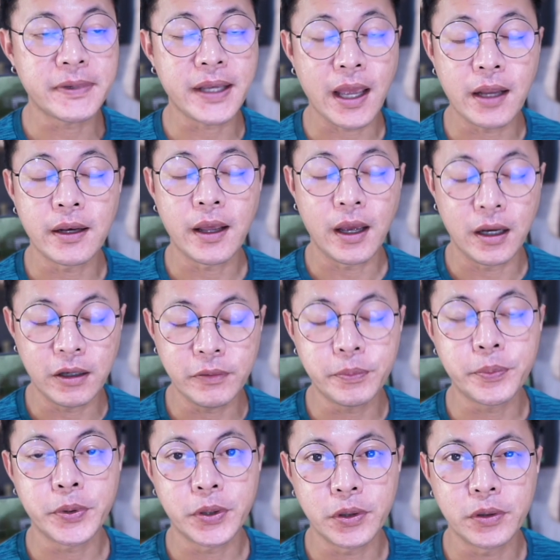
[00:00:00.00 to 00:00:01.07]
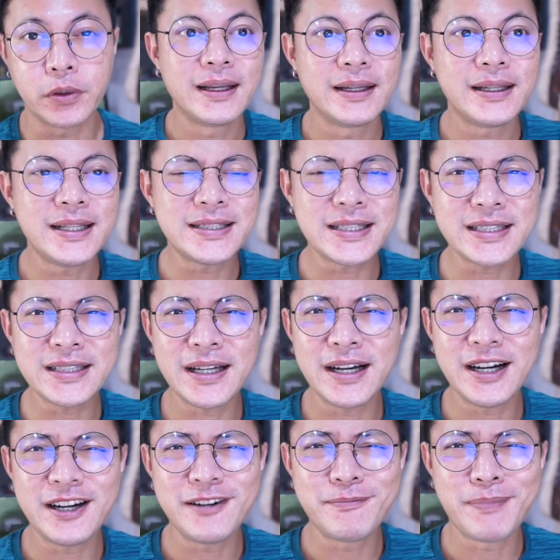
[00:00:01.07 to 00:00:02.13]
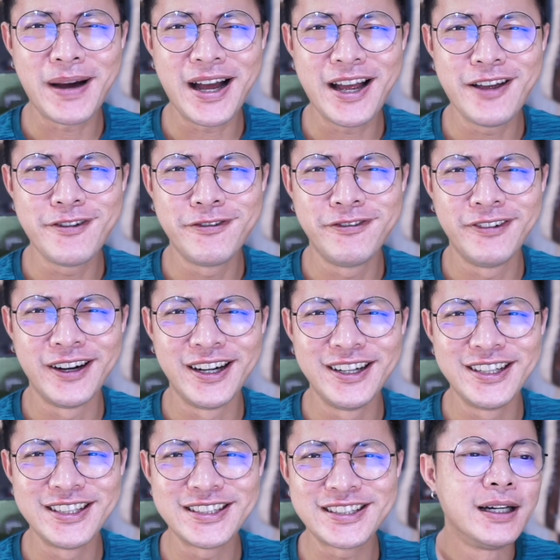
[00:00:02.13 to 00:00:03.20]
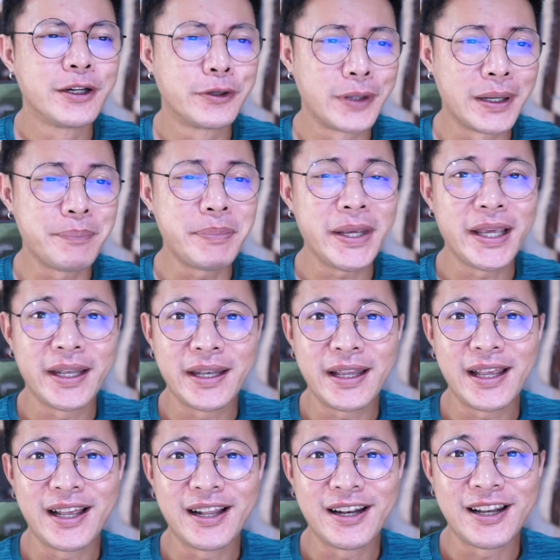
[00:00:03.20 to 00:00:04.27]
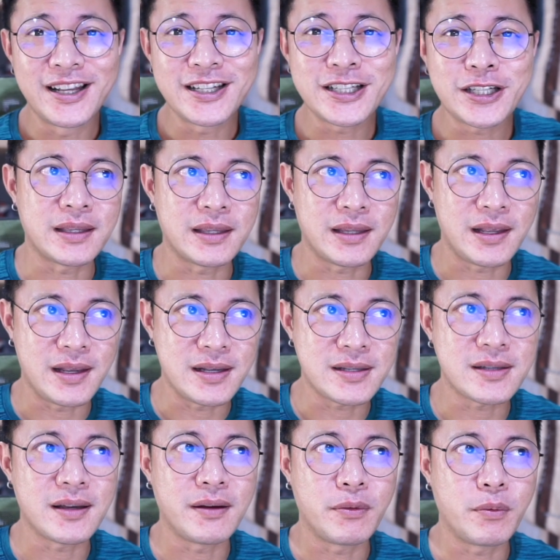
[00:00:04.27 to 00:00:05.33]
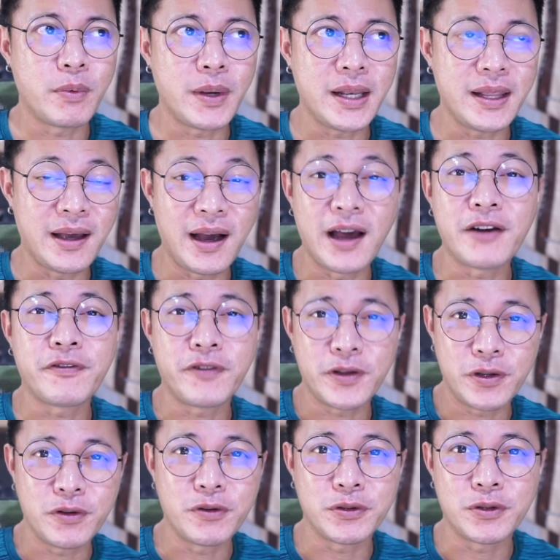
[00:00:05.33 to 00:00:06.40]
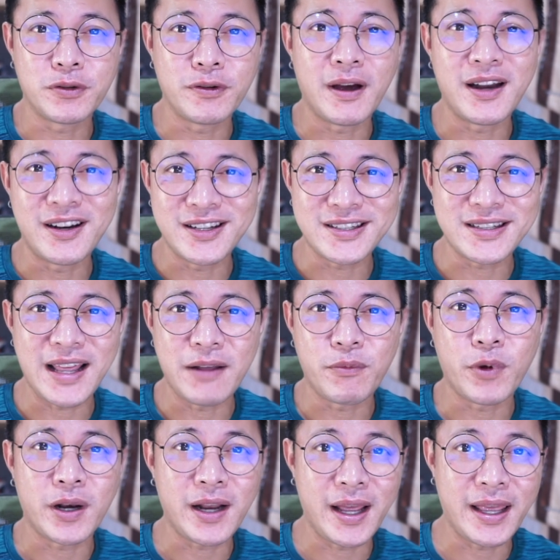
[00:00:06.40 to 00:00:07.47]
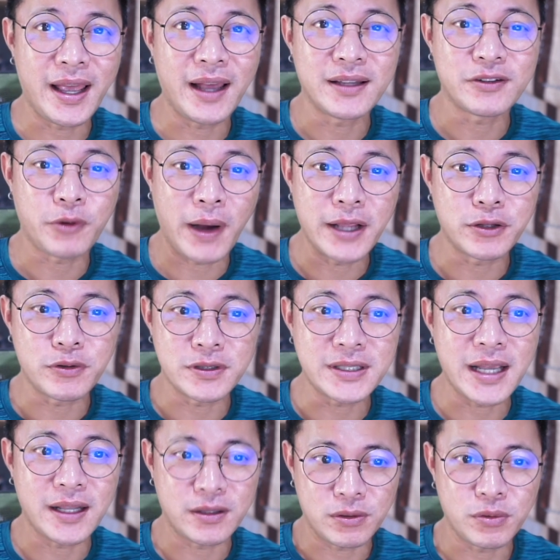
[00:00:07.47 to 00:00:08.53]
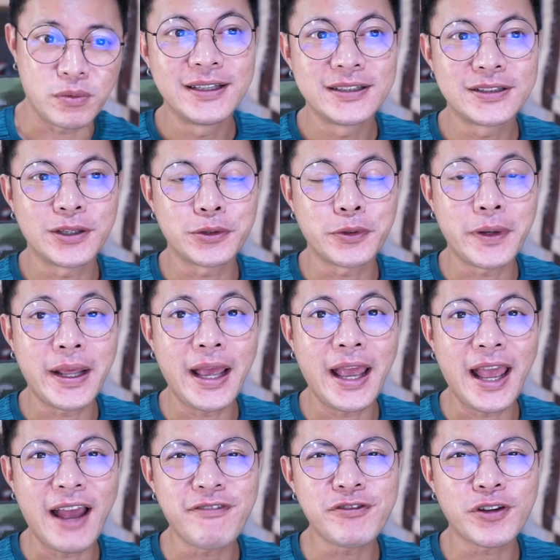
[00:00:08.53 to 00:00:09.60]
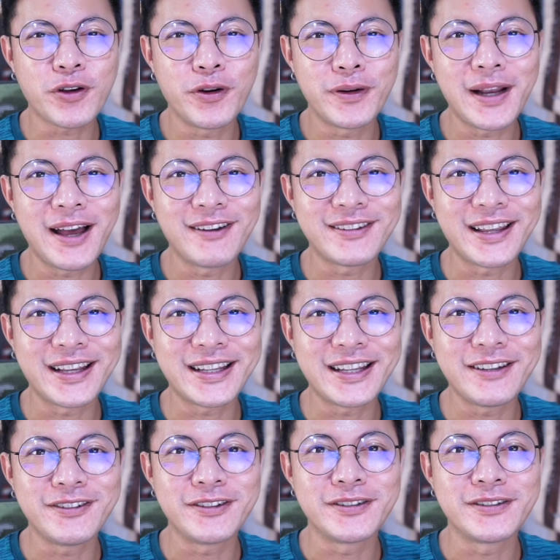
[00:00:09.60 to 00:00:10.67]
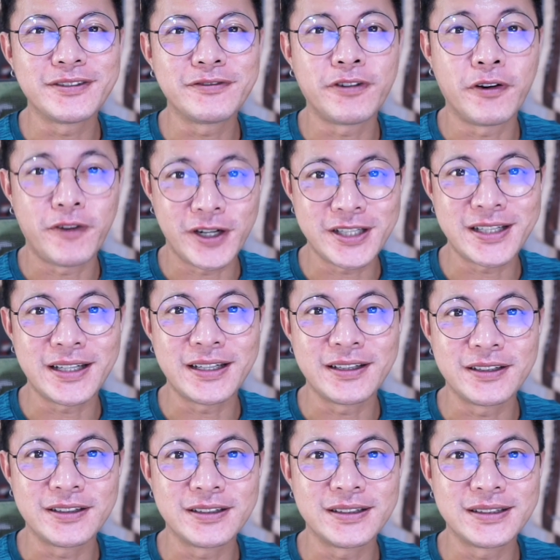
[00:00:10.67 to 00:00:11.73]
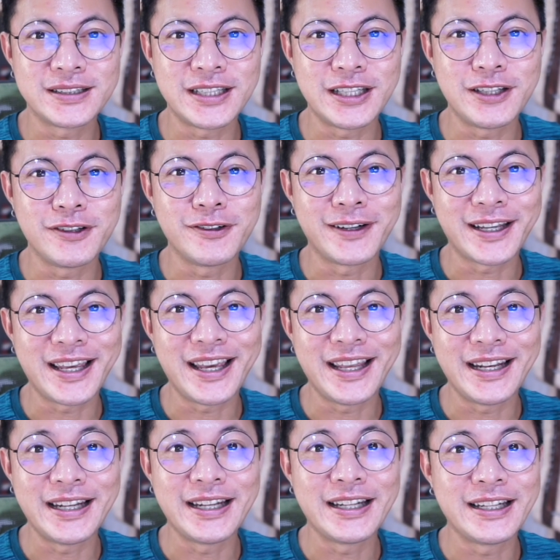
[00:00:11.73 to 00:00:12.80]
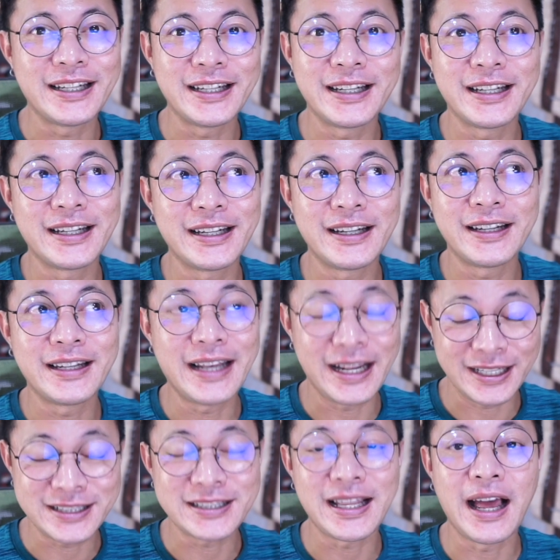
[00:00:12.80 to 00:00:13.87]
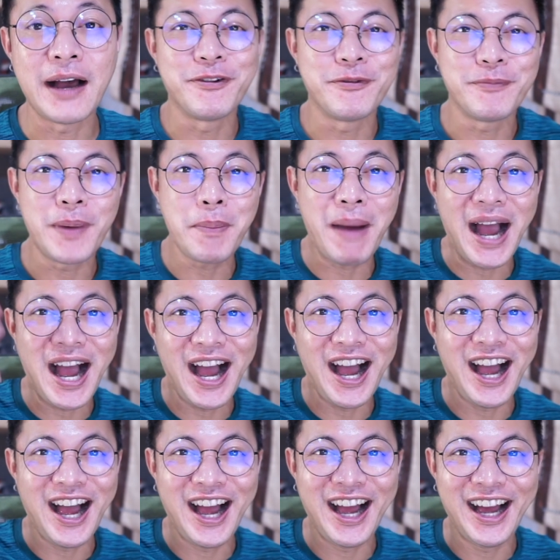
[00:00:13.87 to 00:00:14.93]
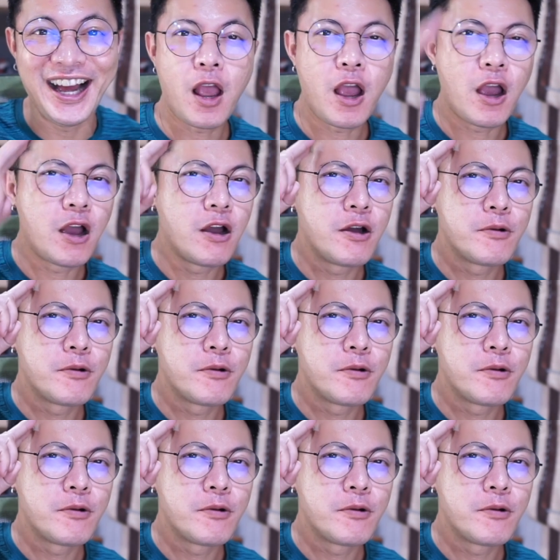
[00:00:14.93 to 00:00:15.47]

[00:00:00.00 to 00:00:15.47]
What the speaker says: can help you. This is my first clip in English. It is really hard for you to understand what I try to say too. So today I have to go now. Thank you for watching. See you again next time. Bye bye.